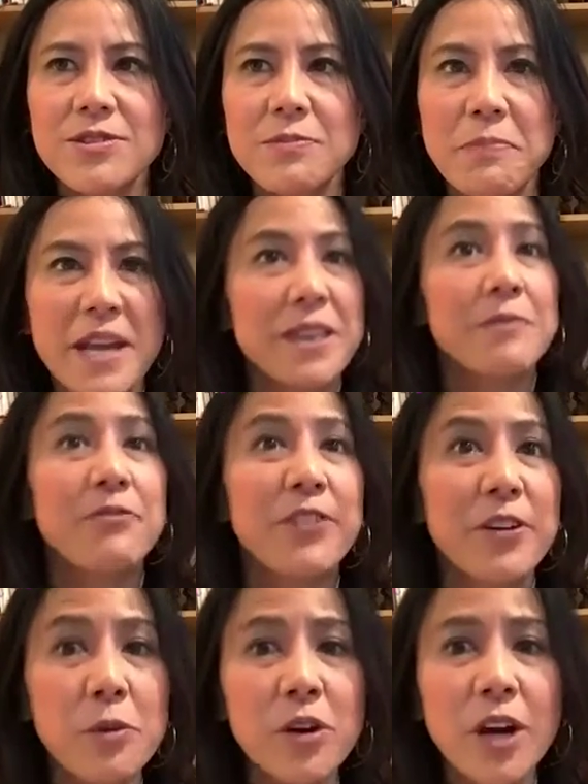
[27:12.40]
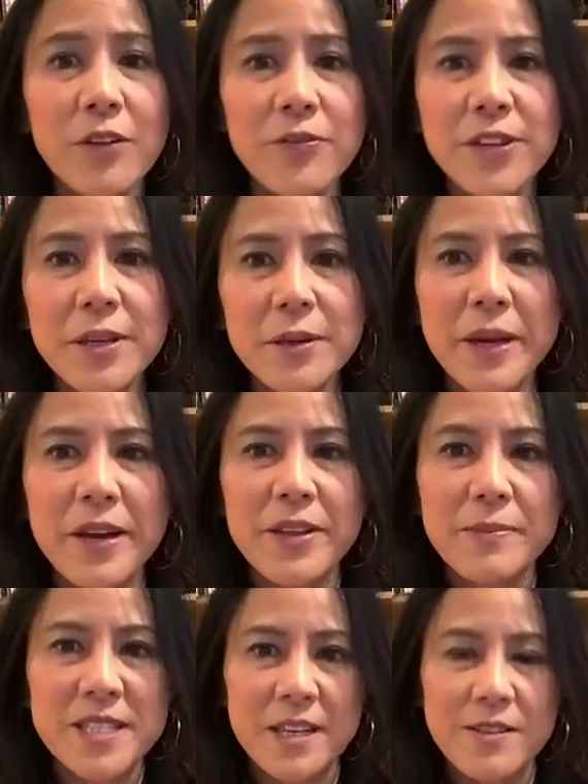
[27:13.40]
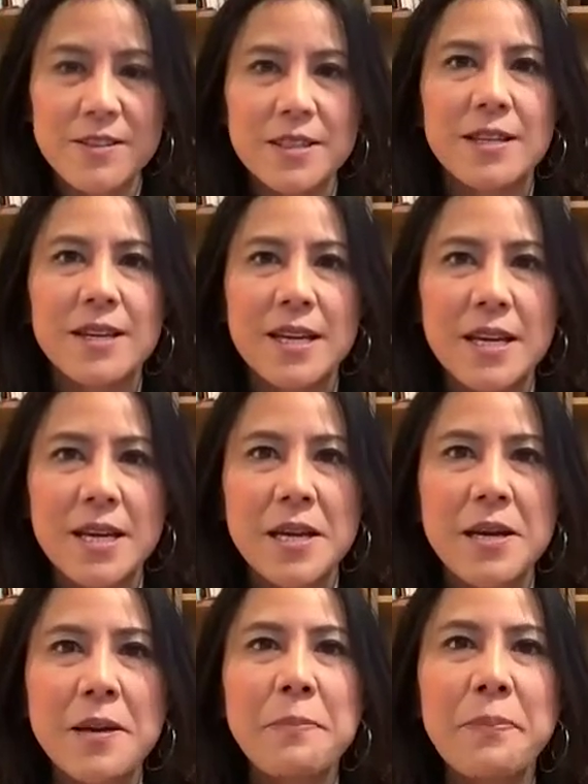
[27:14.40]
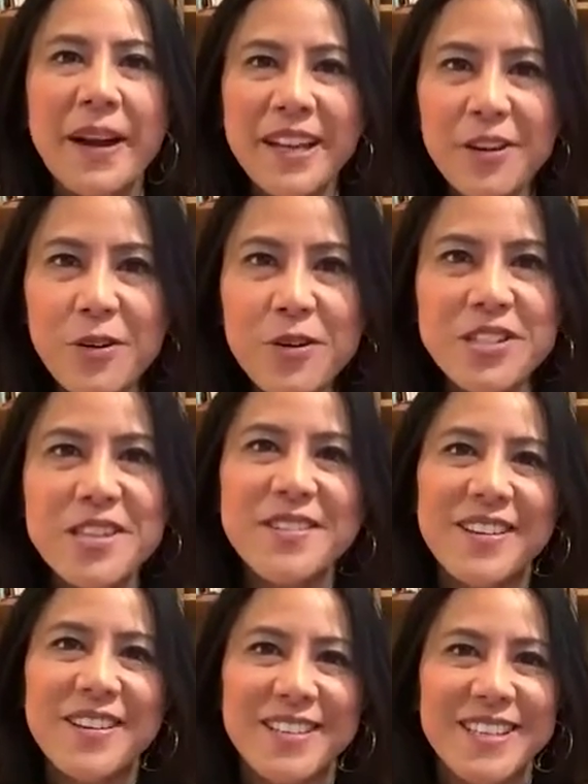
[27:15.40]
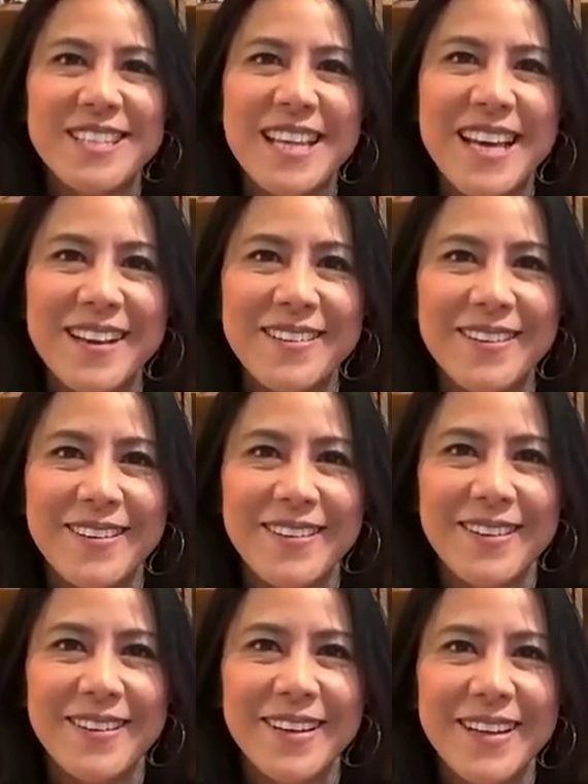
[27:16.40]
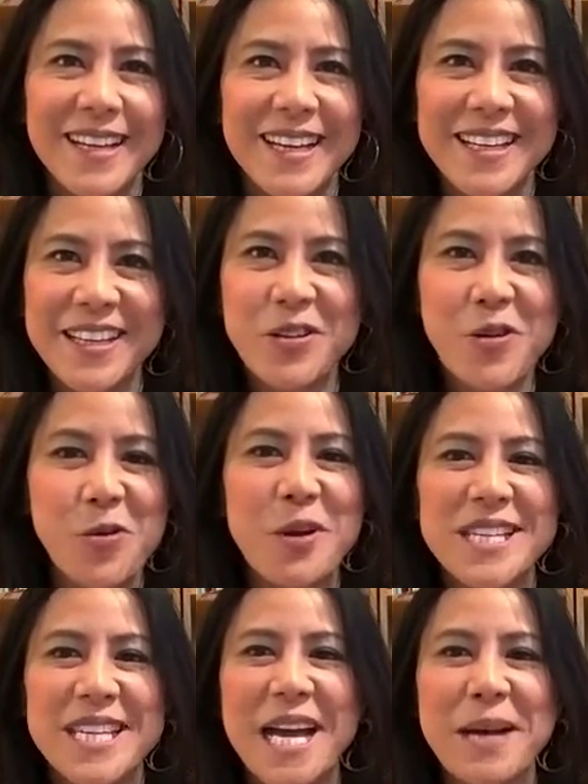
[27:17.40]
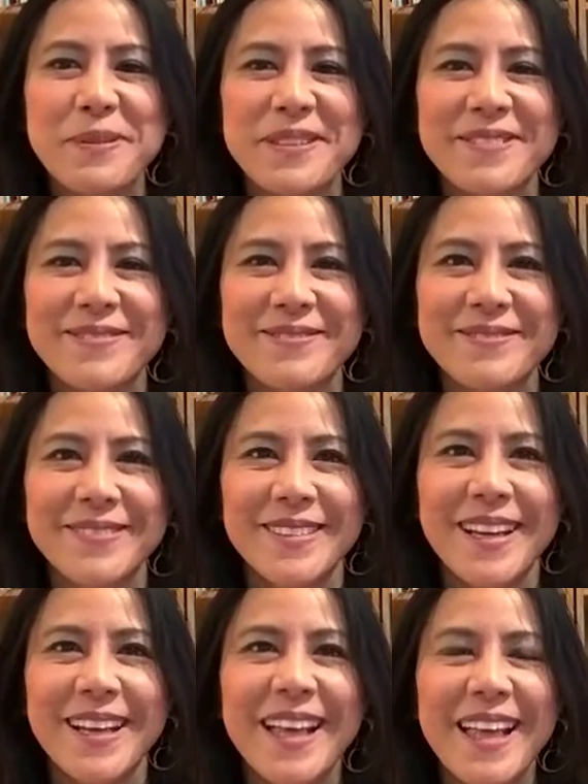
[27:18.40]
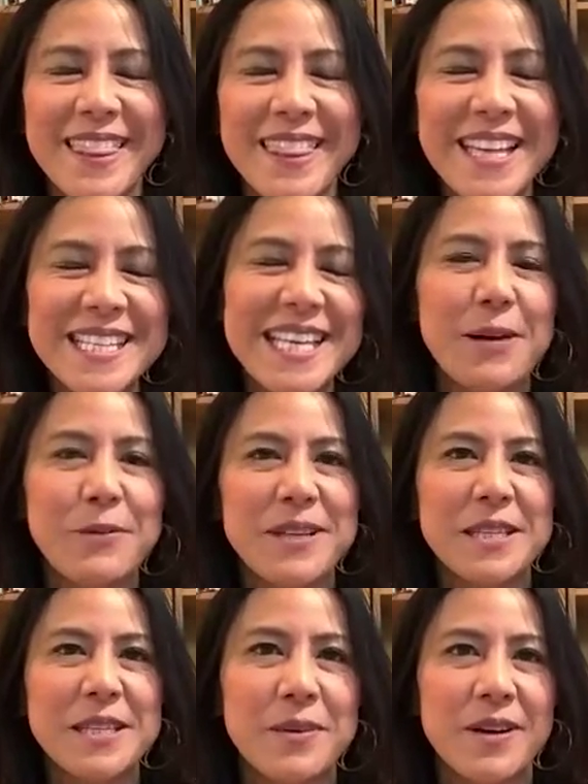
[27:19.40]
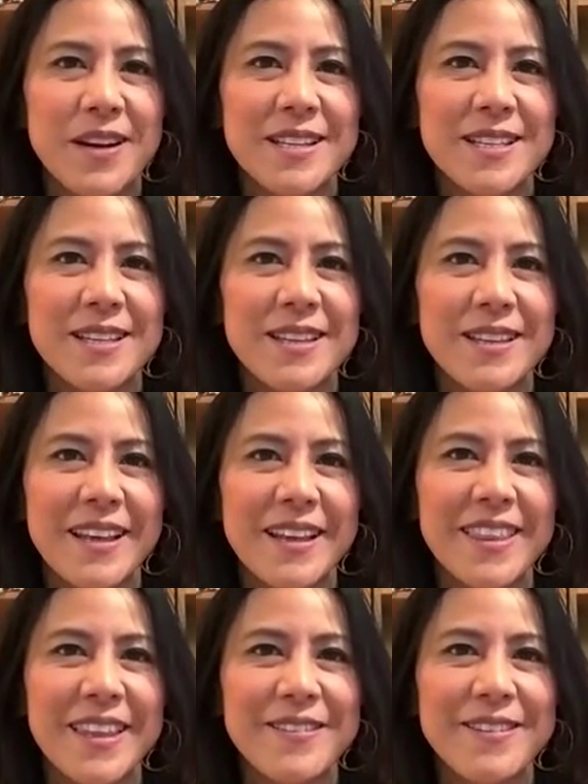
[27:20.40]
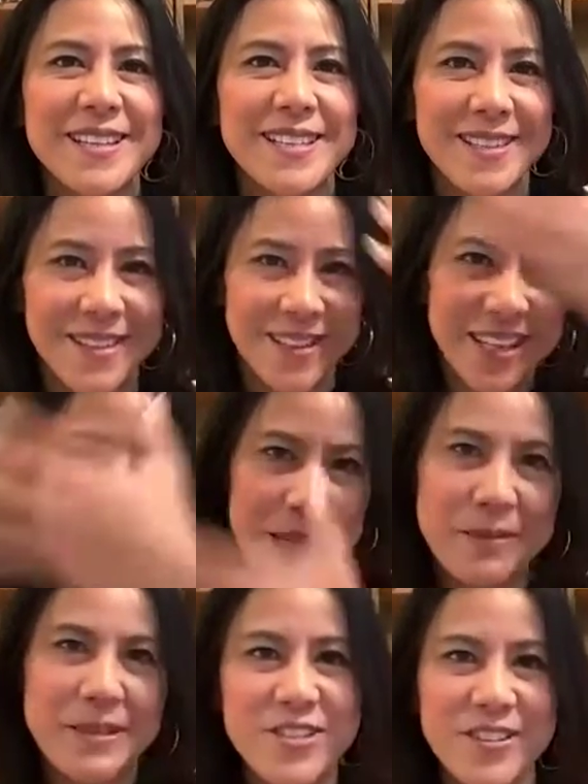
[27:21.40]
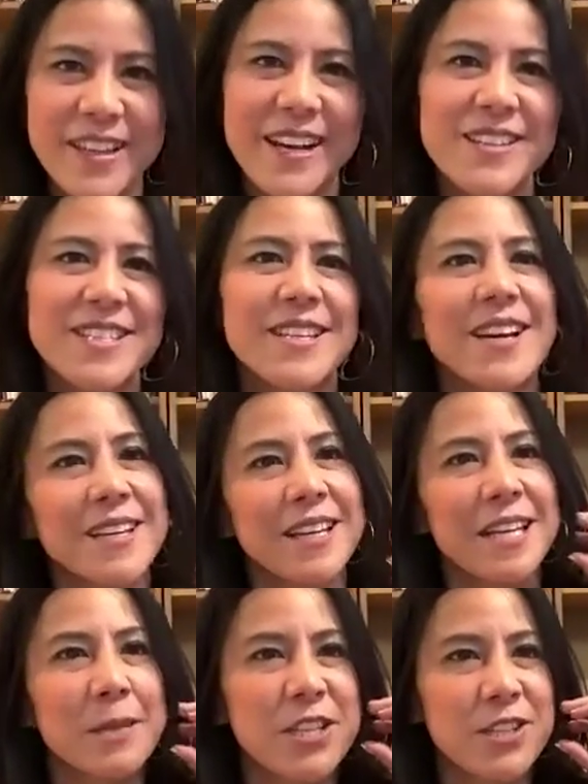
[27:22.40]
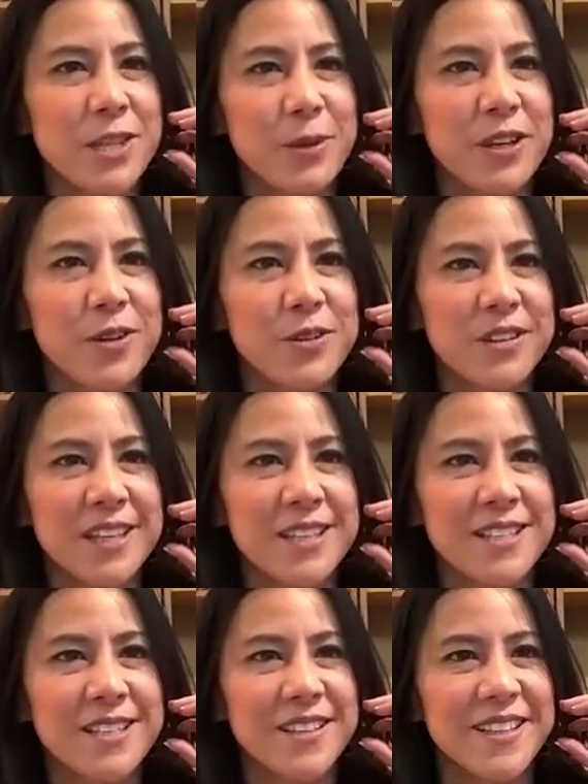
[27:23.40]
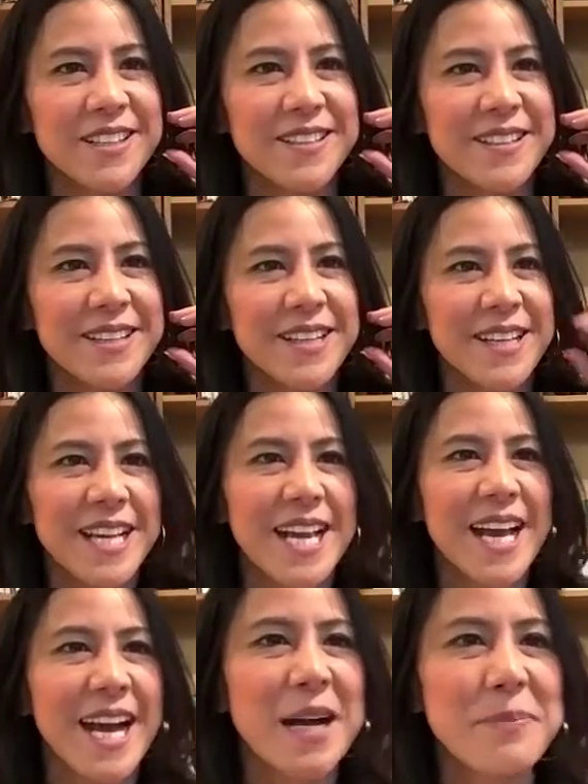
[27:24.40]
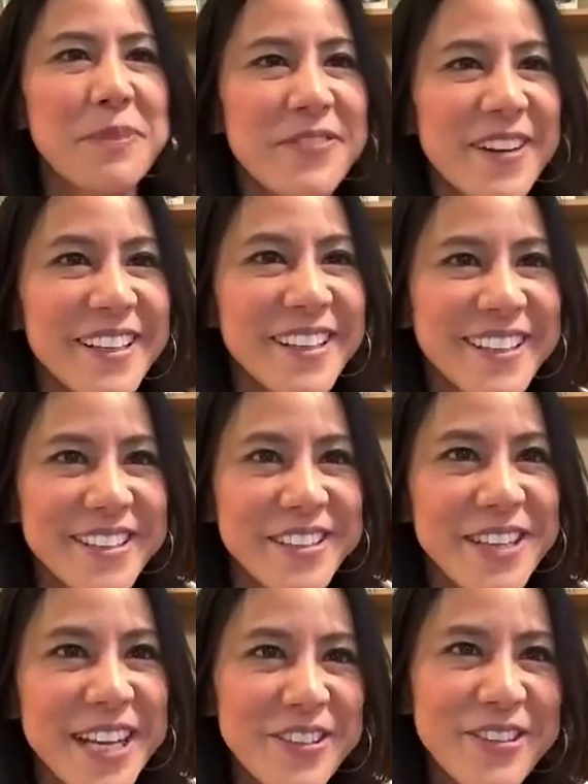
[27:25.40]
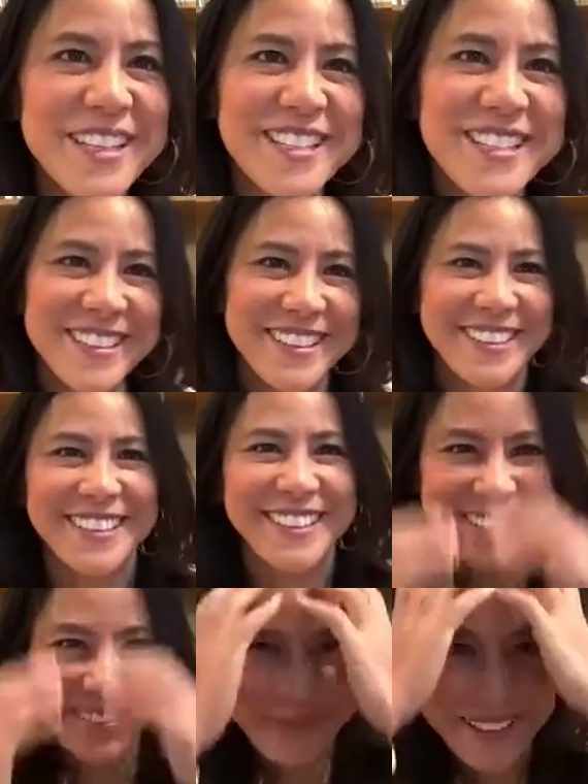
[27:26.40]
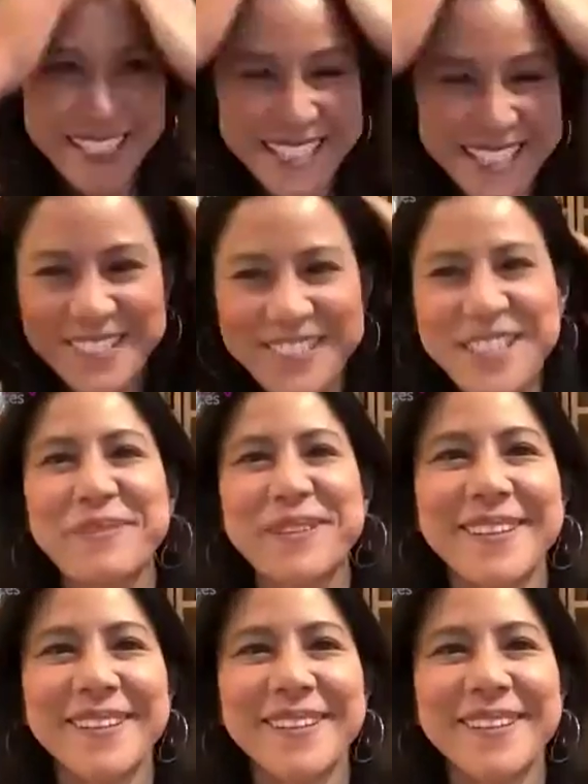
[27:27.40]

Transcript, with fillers: make them feel more confident about themselves. But he also noticed that it didn't always happen. And that's how he surmised that there is an image on the outside and an image that we hold on the inside. Uh, Bhavana, you have a question. Please, you're up.